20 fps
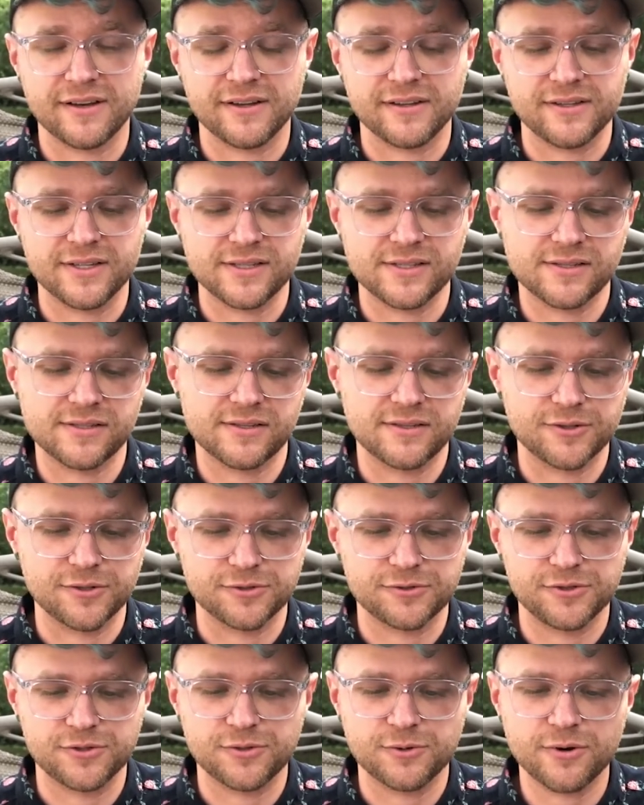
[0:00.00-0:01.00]
this little
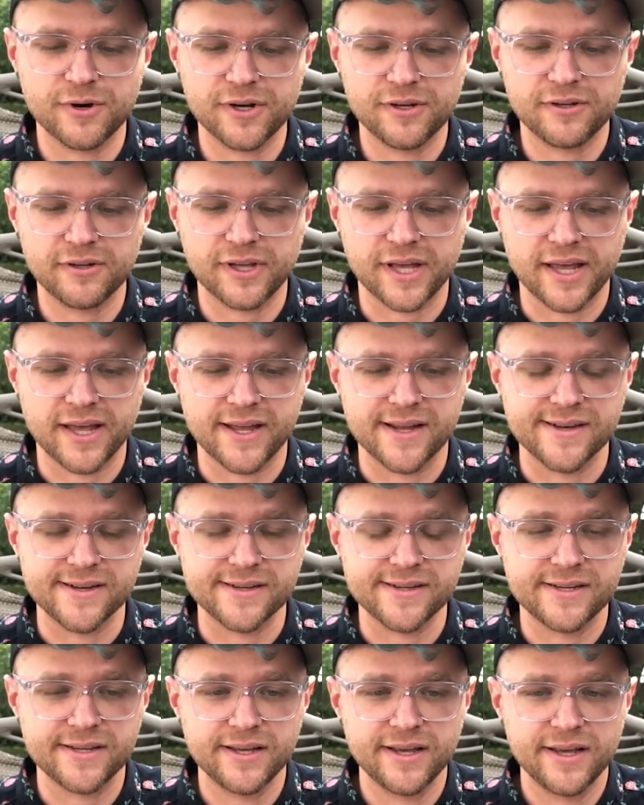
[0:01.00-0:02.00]
tutorial, and